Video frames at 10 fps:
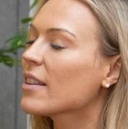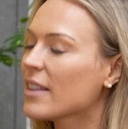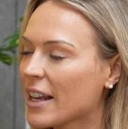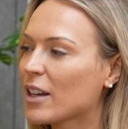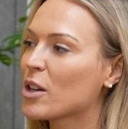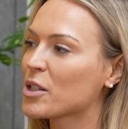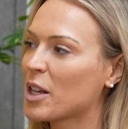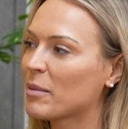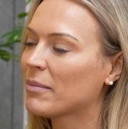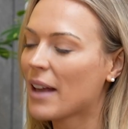Think long
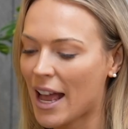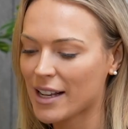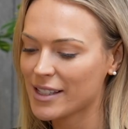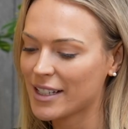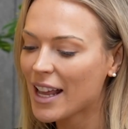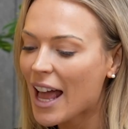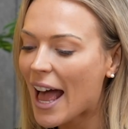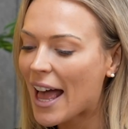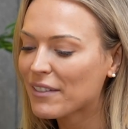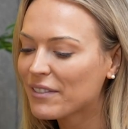term. Excellent.
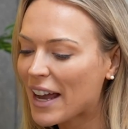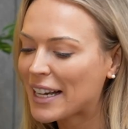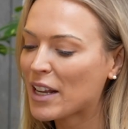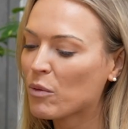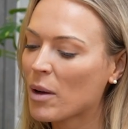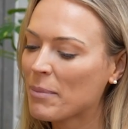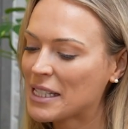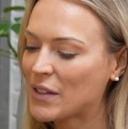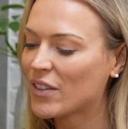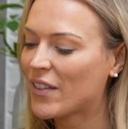And finally, one
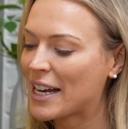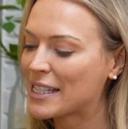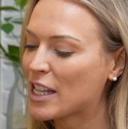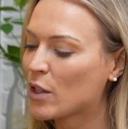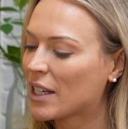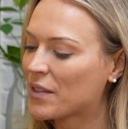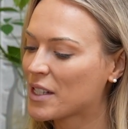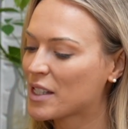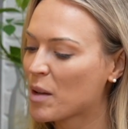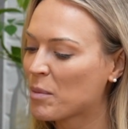piece of advice that you give
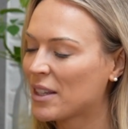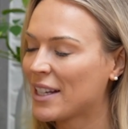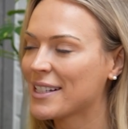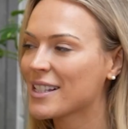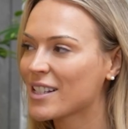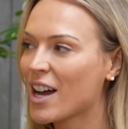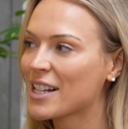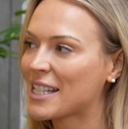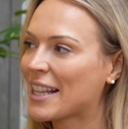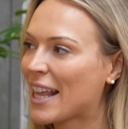to someone that is
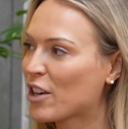starting their